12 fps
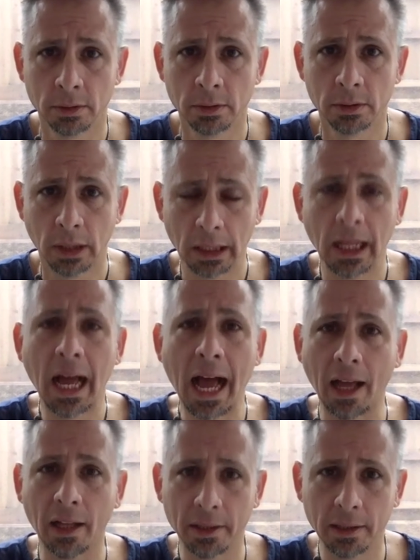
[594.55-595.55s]
I
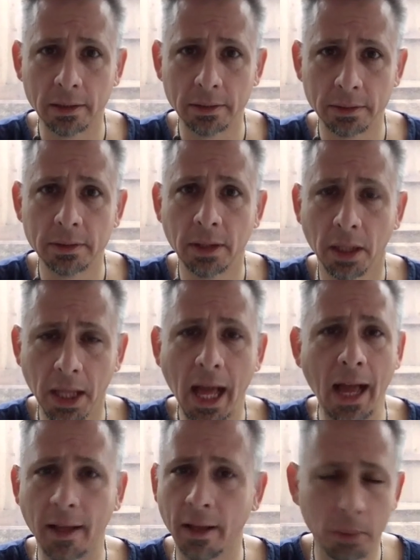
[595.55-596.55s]

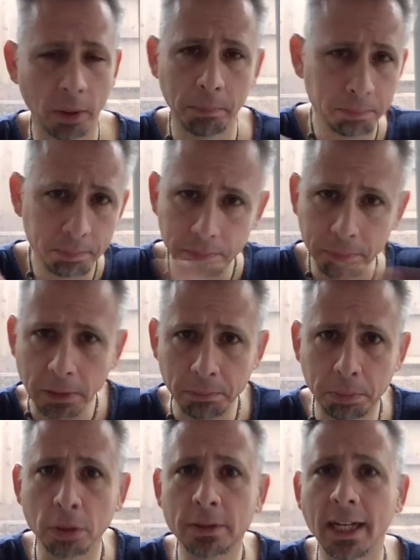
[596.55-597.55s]
want to
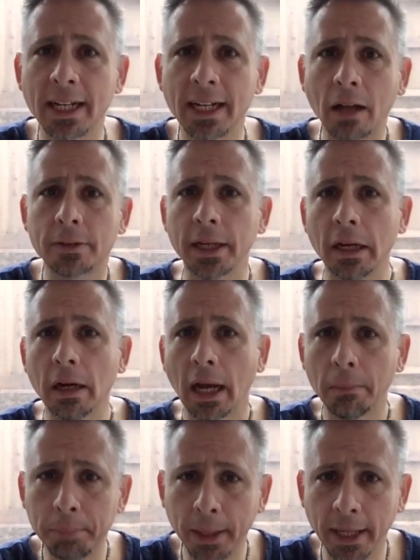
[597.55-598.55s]
put that out there. I
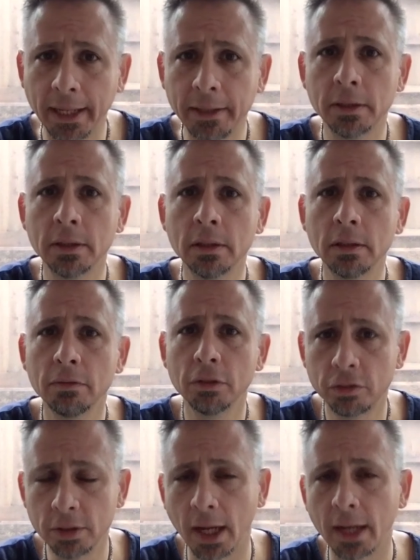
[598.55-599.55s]
paid for
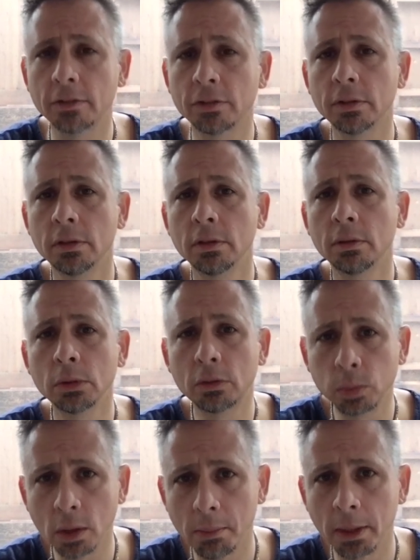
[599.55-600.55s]
sex with
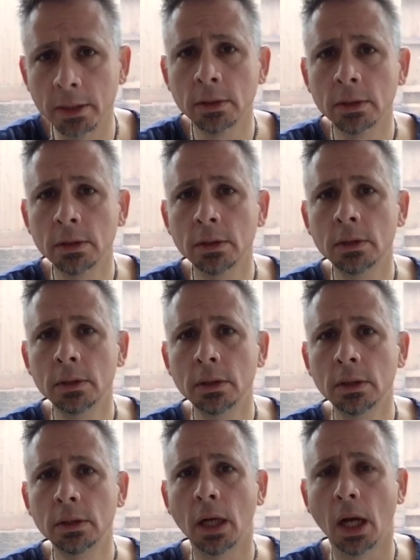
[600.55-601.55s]
women
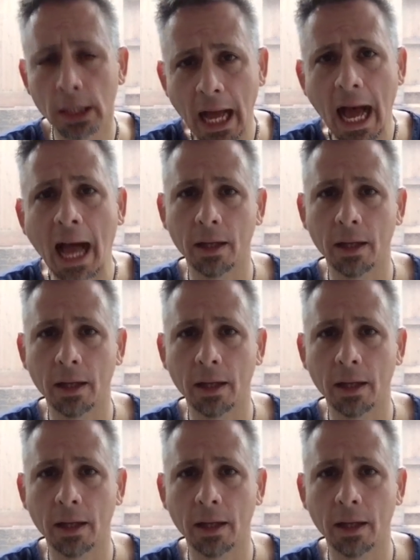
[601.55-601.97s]
a lot.